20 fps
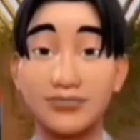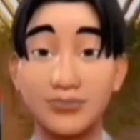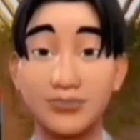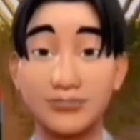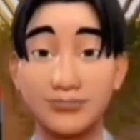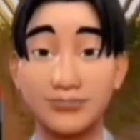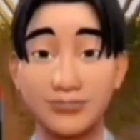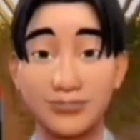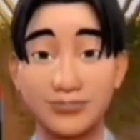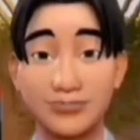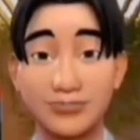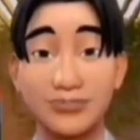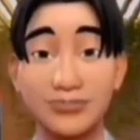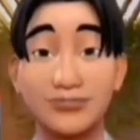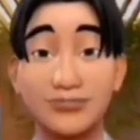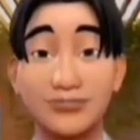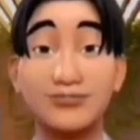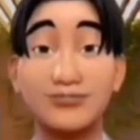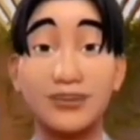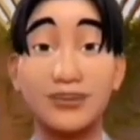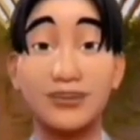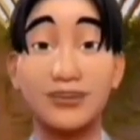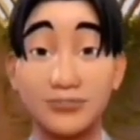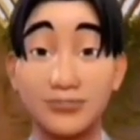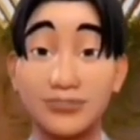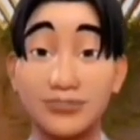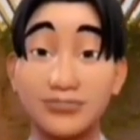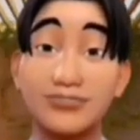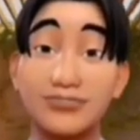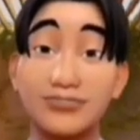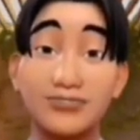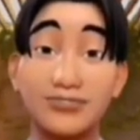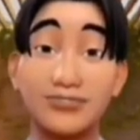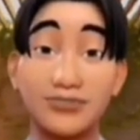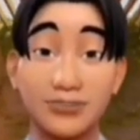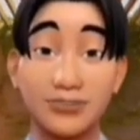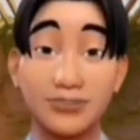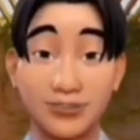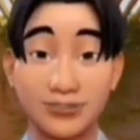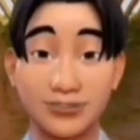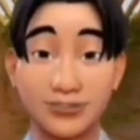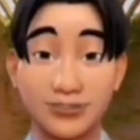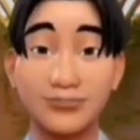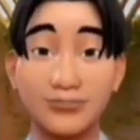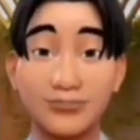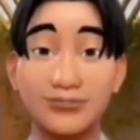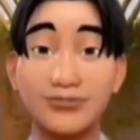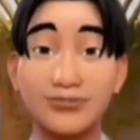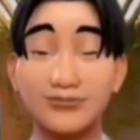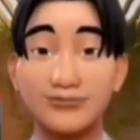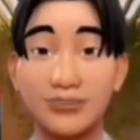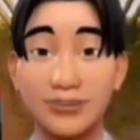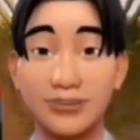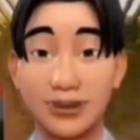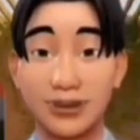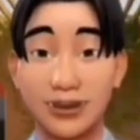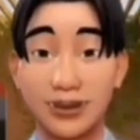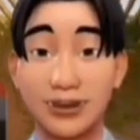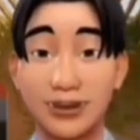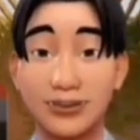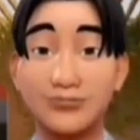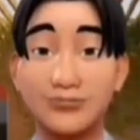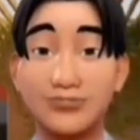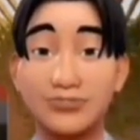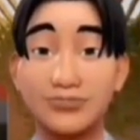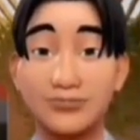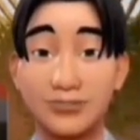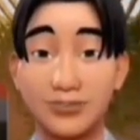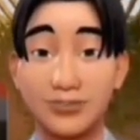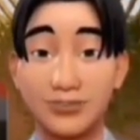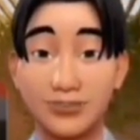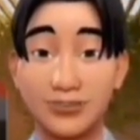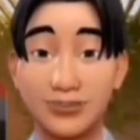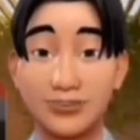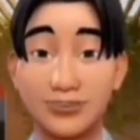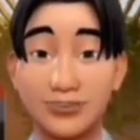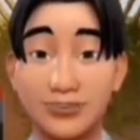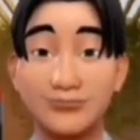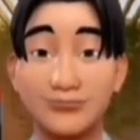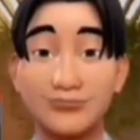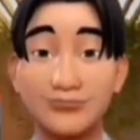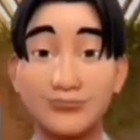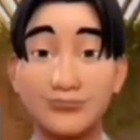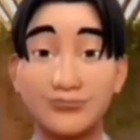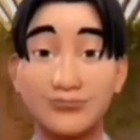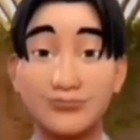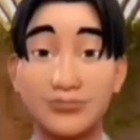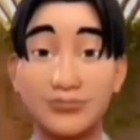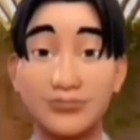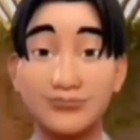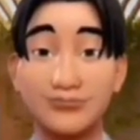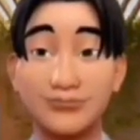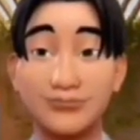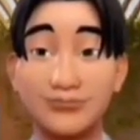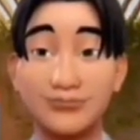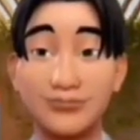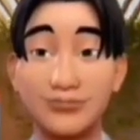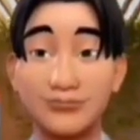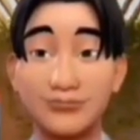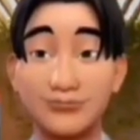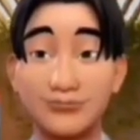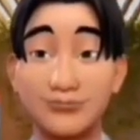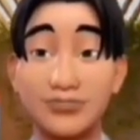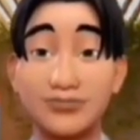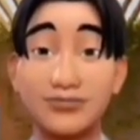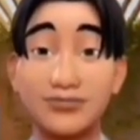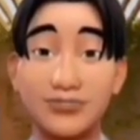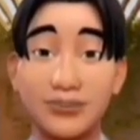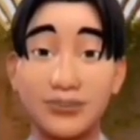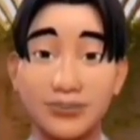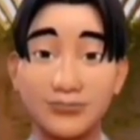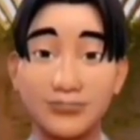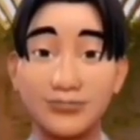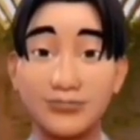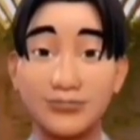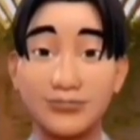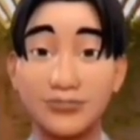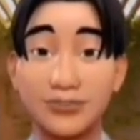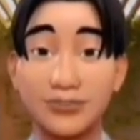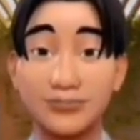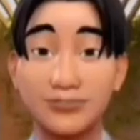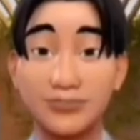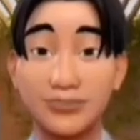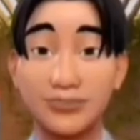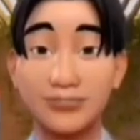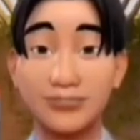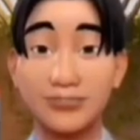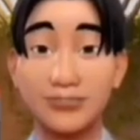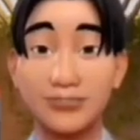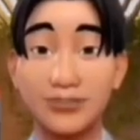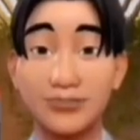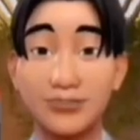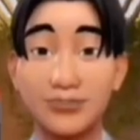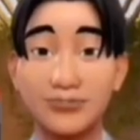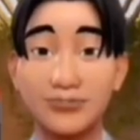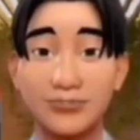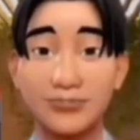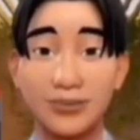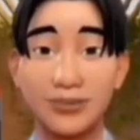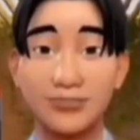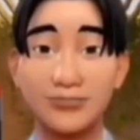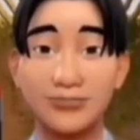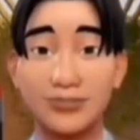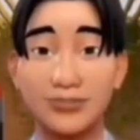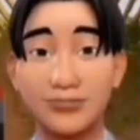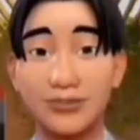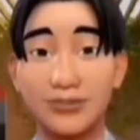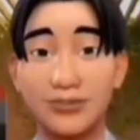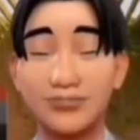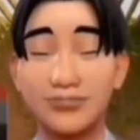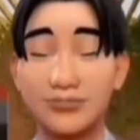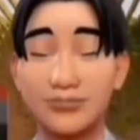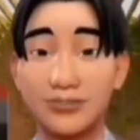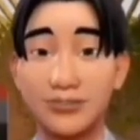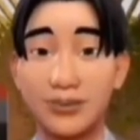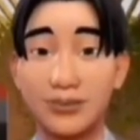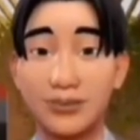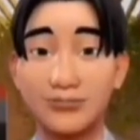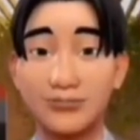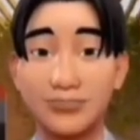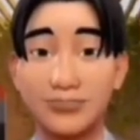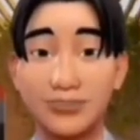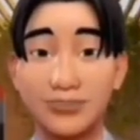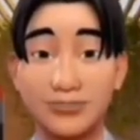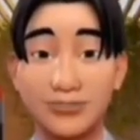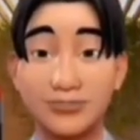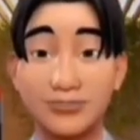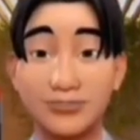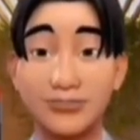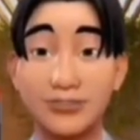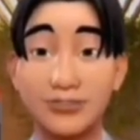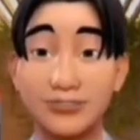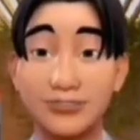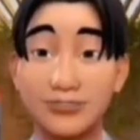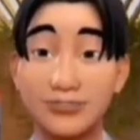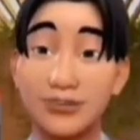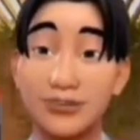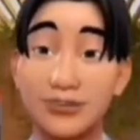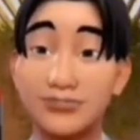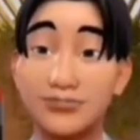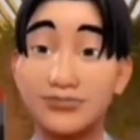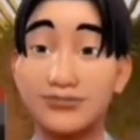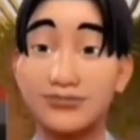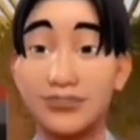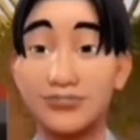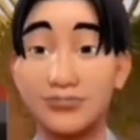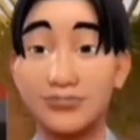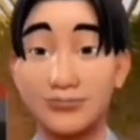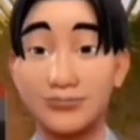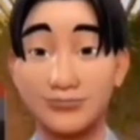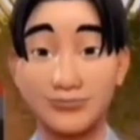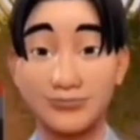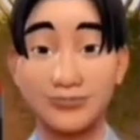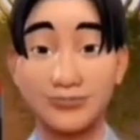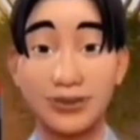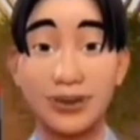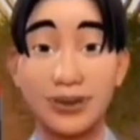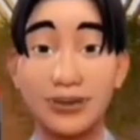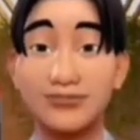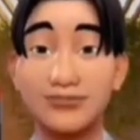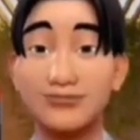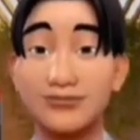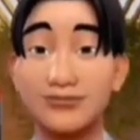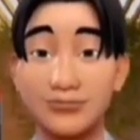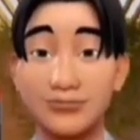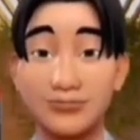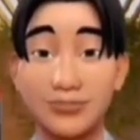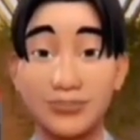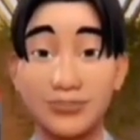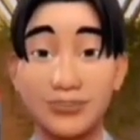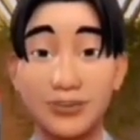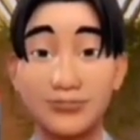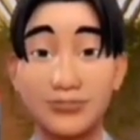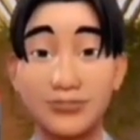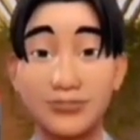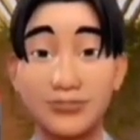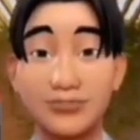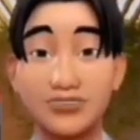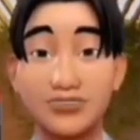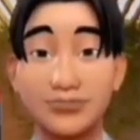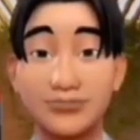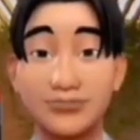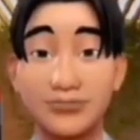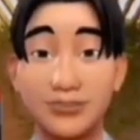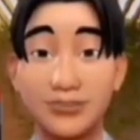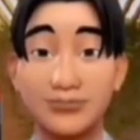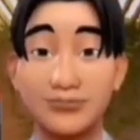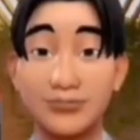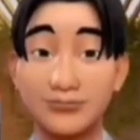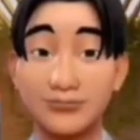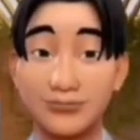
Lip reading: registered, get the format from a local lawyer who does this, because you don't want any last minute surprise when your document goes to the court. So get the format from them, fill it up,